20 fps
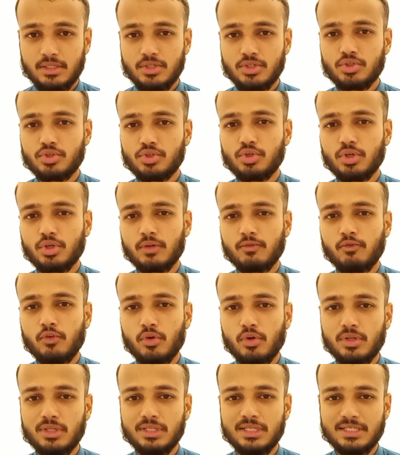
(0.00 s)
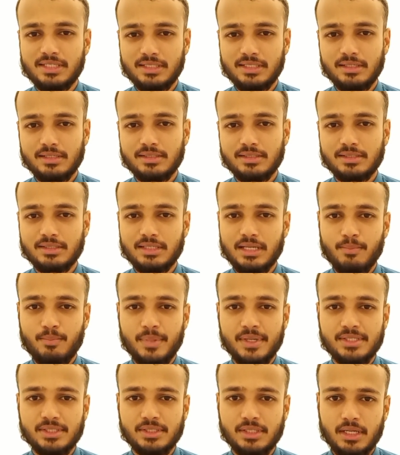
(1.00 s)
so you can follow this series step
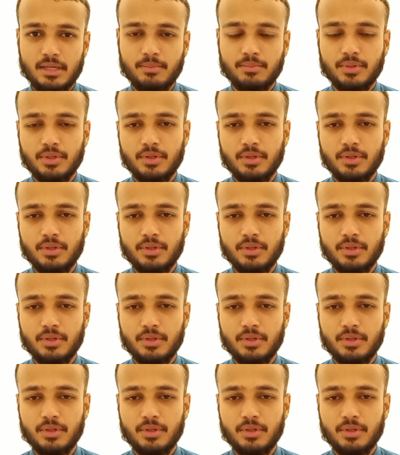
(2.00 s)
by step.